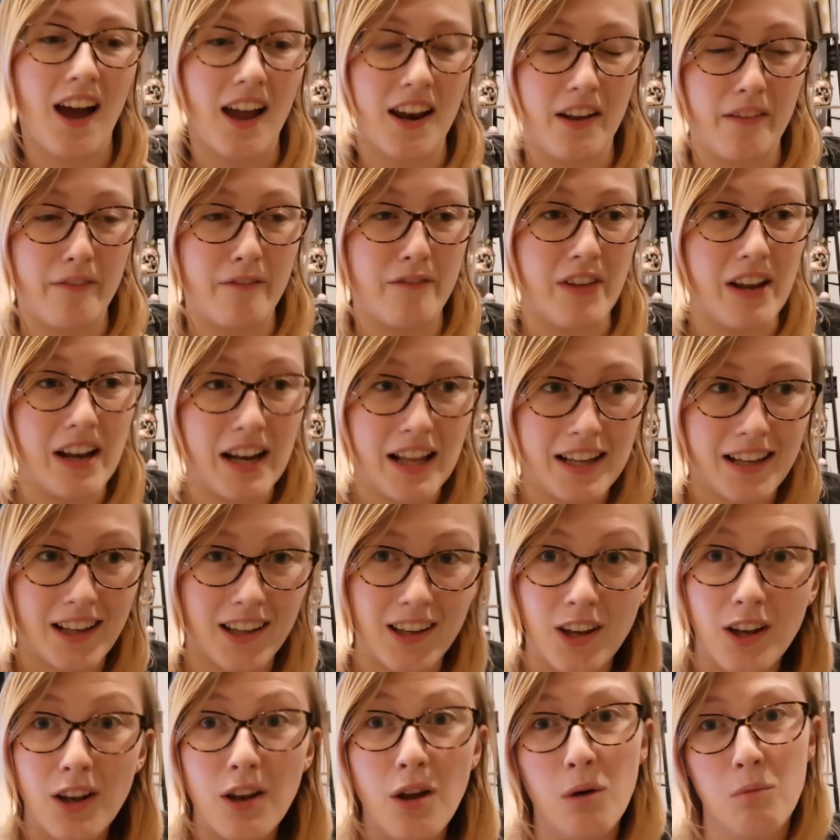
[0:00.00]
and I'm feeling
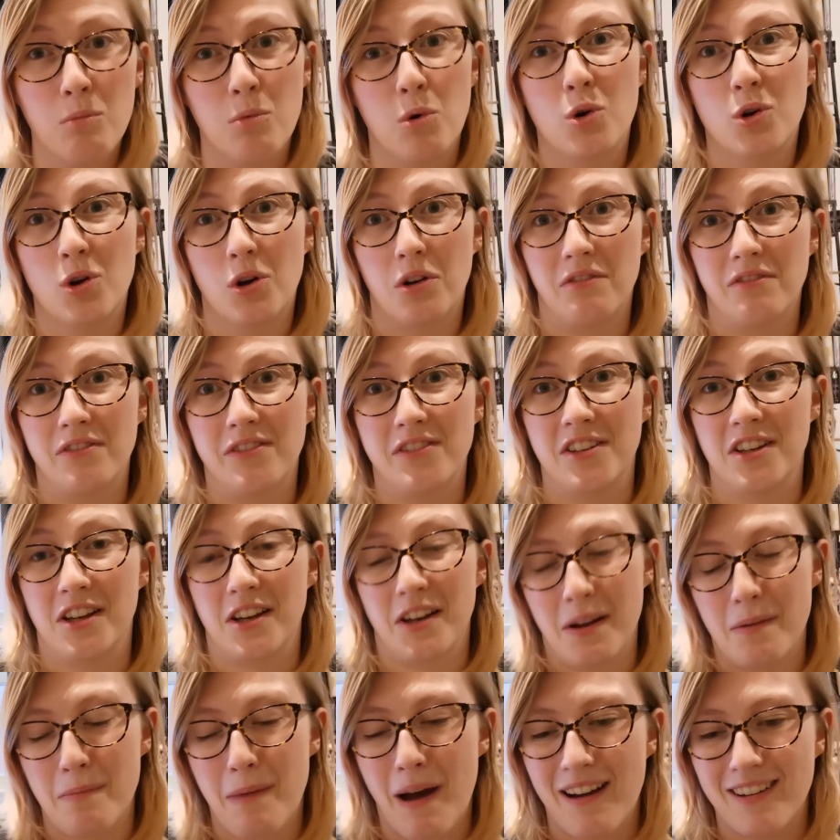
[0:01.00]
a lot more
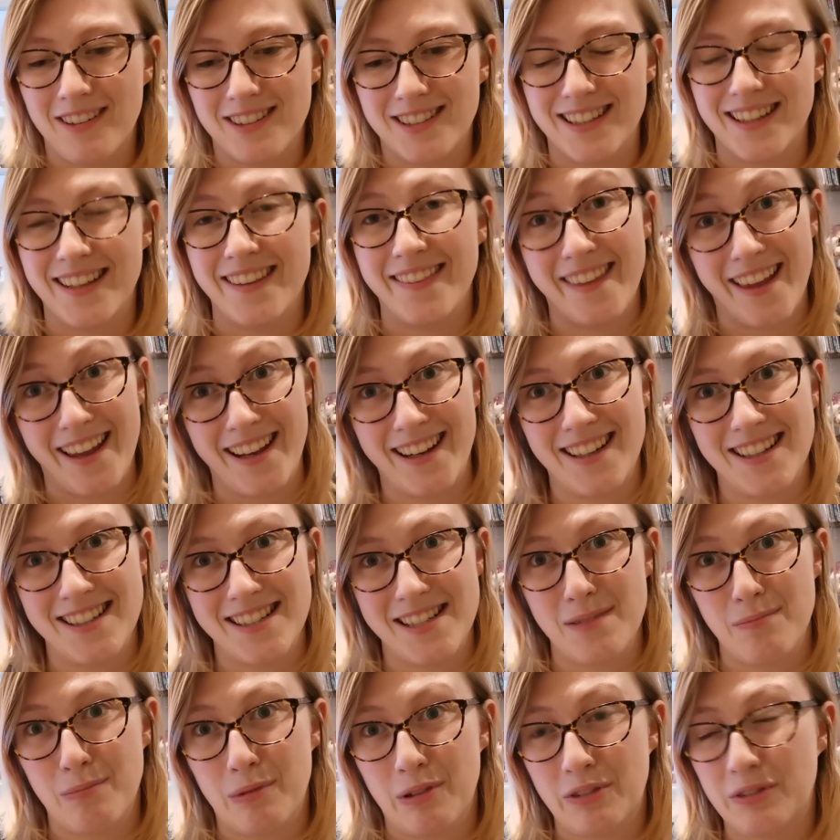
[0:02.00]
confident about it than I
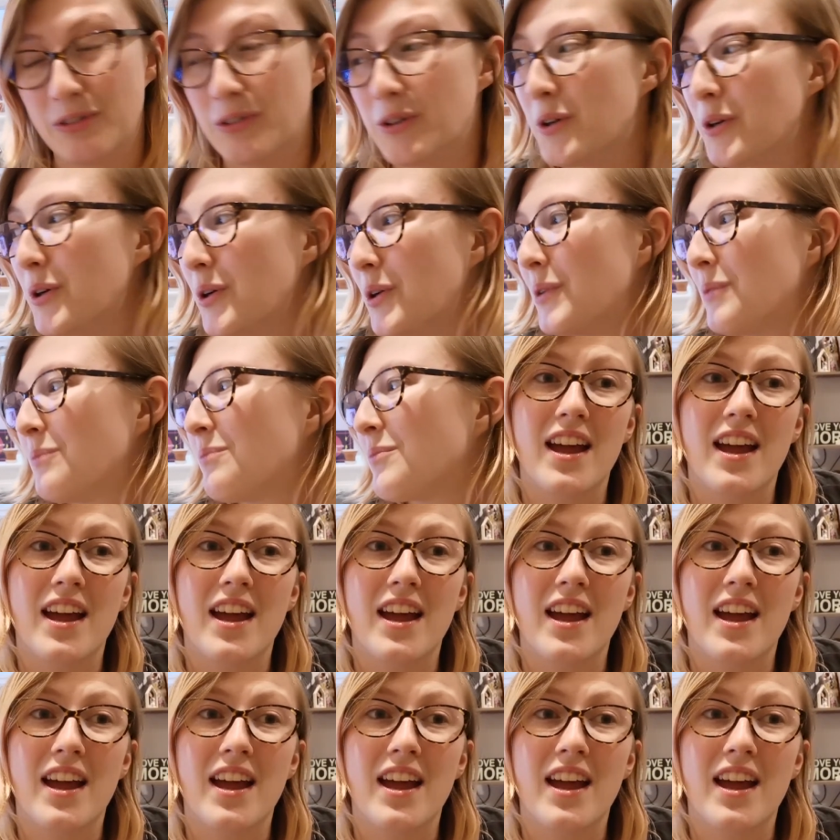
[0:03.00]
did before.